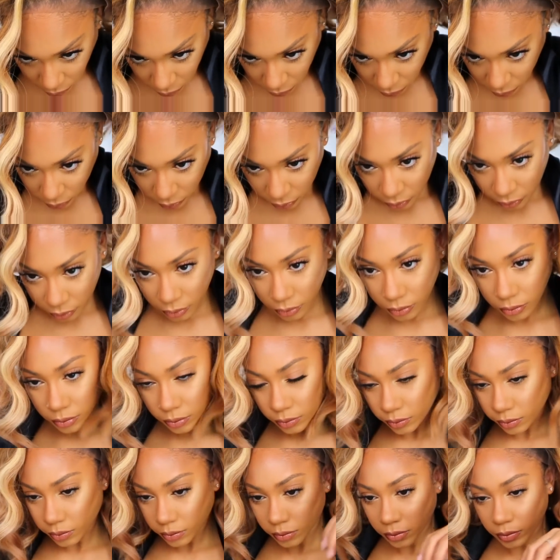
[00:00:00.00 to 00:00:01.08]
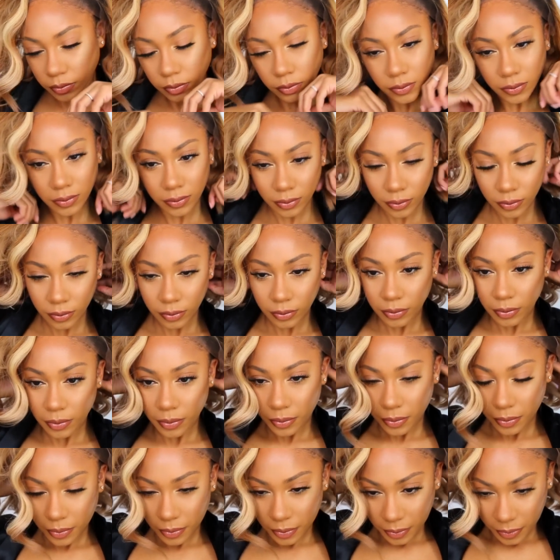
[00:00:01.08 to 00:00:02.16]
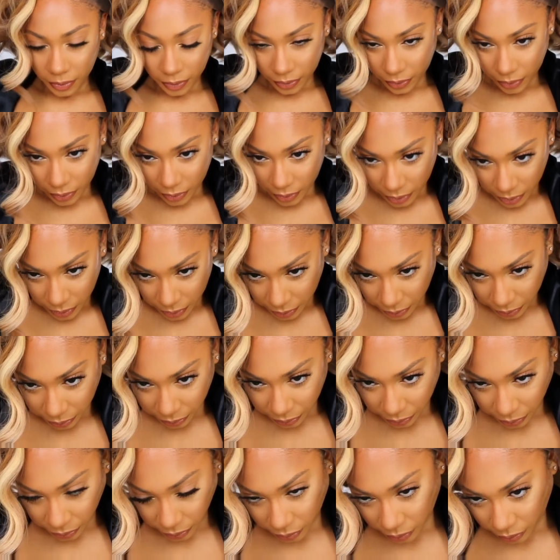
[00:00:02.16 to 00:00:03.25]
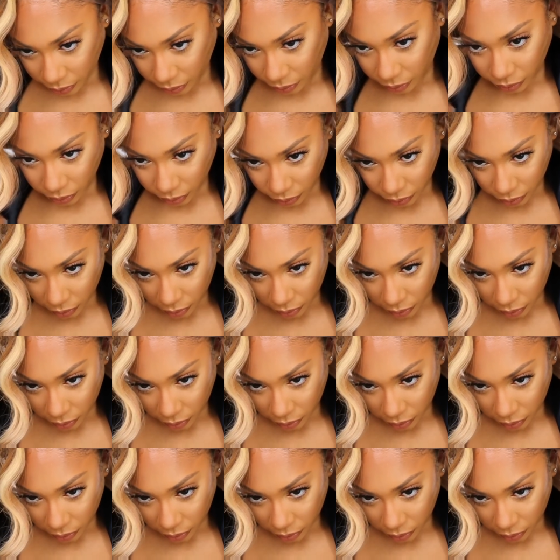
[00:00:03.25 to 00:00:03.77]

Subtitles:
[no speech]